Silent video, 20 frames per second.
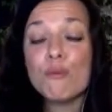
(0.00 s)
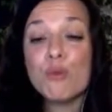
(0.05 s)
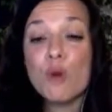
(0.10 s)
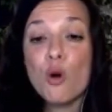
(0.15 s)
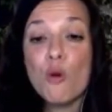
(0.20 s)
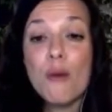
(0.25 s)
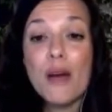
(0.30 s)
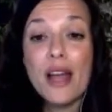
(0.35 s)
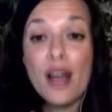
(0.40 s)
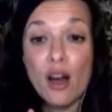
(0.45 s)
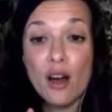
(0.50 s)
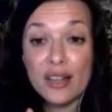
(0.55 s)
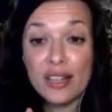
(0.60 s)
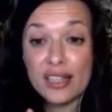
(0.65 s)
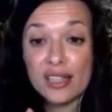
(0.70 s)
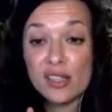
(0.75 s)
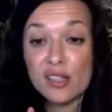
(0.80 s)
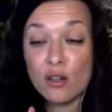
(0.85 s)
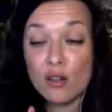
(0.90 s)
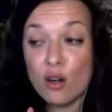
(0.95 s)

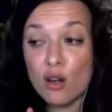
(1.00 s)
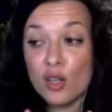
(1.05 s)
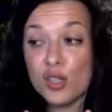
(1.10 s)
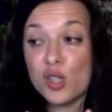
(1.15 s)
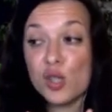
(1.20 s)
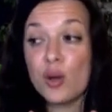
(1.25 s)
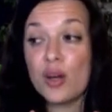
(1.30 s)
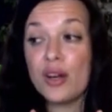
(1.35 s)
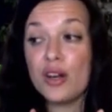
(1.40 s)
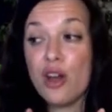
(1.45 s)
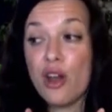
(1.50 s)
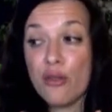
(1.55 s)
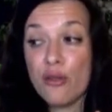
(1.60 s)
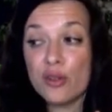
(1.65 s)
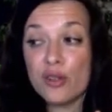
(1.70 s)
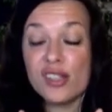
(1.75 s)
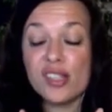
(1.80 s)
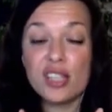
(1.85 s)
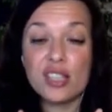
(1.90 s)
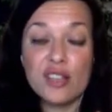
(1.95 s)
Probiotics are also
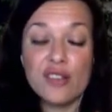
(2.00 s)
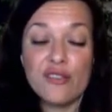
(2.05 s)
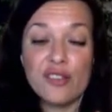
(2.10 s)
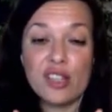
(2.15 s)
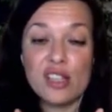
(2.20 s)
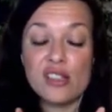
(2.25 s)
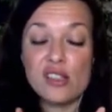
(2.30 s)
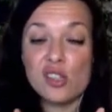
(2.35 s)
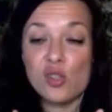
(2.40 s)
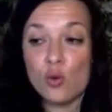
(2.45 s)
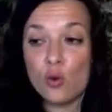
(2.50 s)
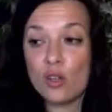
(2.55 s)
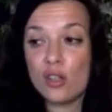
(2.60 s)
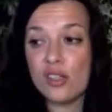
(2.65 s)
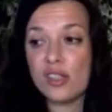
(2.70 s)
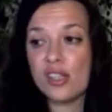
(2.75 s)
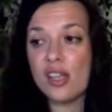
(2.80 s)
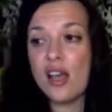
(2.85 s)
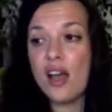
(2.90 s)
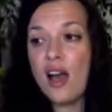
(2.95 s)
another significant
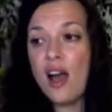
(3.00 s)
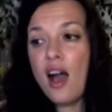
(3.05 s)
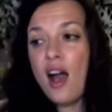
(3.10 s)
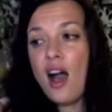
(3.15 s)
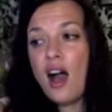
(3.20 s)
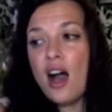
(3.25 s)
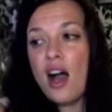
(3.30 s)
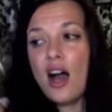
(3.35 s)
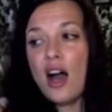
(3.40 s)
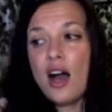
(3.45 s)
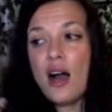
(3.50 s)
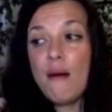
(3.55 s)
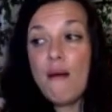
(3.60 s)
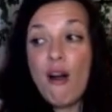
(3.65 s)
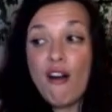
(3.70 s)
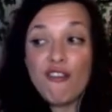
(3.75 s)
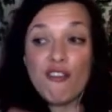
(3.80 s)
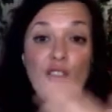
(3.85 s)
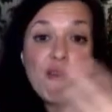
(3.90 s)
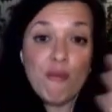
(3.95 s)
source
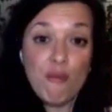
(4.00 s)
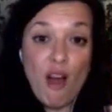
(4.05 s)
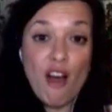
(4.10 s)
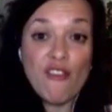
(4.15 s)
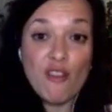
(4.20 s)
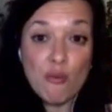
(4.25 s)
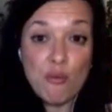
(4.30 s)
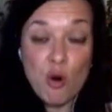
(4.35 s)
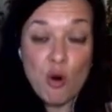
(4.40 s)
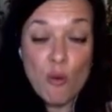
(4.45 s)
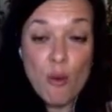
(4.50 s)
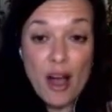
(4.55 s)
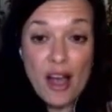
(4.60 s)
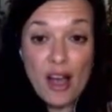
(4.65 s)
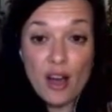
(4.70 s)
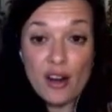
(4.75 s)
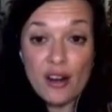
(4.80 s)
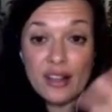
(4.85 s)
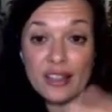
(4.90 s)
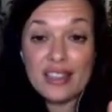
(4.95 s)
of a
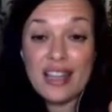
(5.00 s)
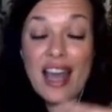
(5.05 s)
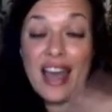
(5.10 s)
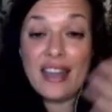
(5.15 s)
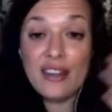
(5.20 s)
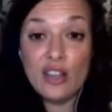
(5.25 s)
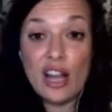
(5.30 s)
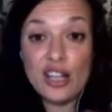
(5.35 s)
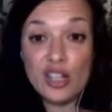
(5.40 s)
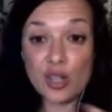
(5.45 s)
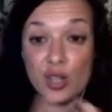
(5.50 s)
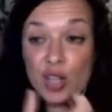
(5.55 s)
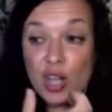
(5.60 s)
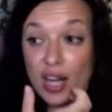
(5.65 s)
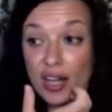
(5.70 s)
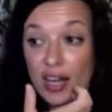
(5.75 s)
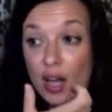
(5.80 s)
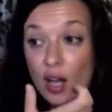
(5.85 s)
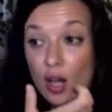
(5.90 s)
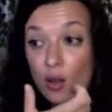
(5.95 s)
probiotic and your
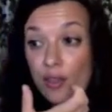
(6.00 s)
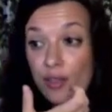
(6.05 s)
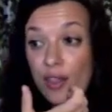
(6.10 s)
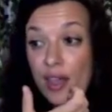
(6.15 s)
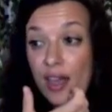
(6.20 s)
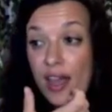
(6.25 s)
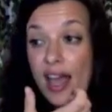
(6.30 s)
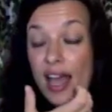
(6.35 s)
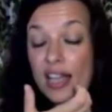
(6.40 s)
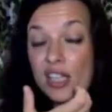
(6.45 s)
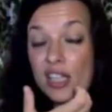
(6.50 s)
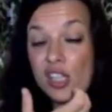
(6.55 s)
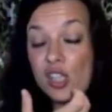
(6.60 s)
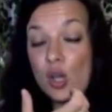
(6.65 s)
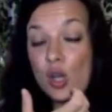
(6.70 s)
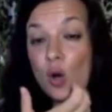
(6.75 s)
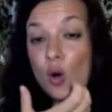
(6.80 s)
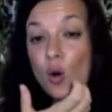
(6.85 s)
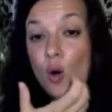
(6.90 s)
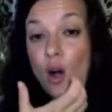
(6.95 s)
gut health. And
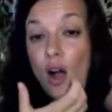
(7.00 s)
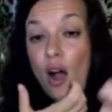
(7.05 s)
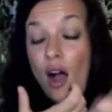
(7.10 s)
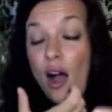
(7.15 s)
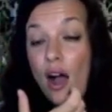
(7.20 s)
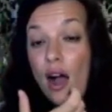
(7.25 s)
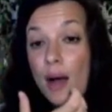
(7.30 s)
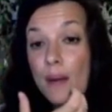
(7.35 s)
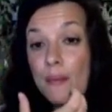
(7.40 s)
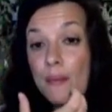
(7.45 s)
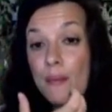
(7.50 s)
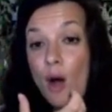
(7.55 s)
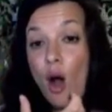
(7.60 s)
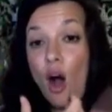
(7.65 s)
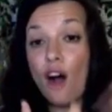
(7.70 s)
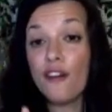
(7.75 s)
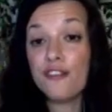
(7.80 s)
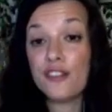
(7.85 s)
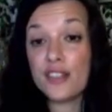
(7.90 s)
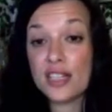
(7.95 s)
so
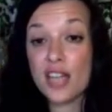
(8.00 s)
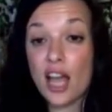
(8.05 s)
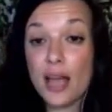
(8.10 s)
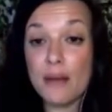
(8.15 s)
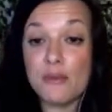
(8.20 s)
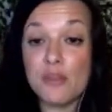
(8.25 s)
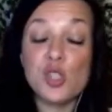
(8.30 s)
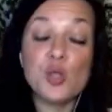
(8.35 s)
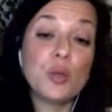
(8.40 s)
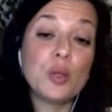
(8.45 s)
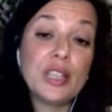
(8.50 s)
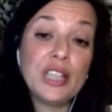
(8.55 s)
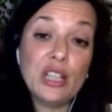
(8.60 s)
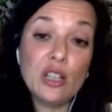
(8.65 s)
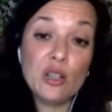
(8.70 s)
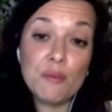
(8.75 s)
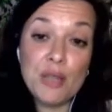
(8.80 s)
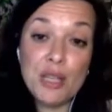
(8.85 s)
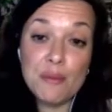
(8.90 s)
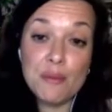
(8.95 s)
oftentimes you will
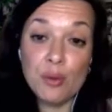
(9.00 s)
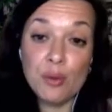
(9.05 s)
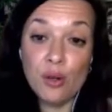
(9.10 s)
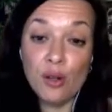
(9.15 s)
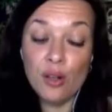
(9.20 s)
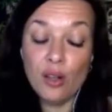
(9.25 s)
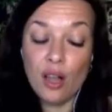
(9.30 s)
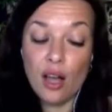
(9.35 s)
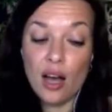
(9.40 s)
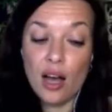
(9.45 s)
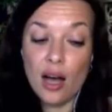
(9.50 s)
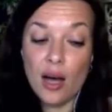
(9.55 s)
hear people